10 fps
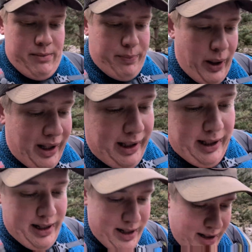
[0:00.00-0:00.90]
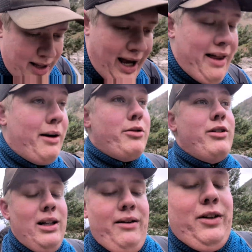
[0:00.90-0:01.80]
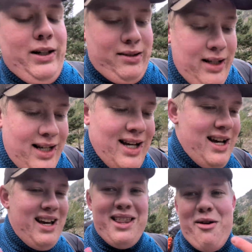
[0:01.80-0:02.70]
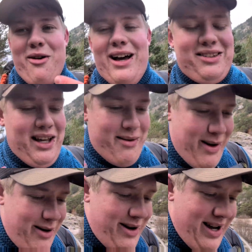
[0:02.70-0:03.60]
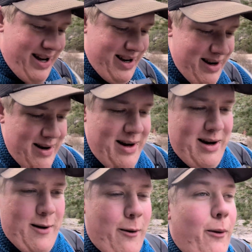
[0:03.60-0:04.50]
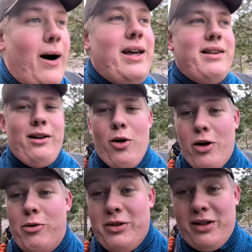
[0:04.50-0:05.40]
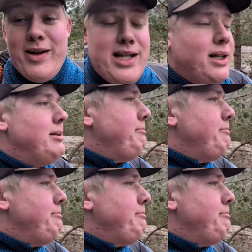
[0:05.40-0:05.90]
But yeah, that was really lovely to see. They were asking about why the loch was green.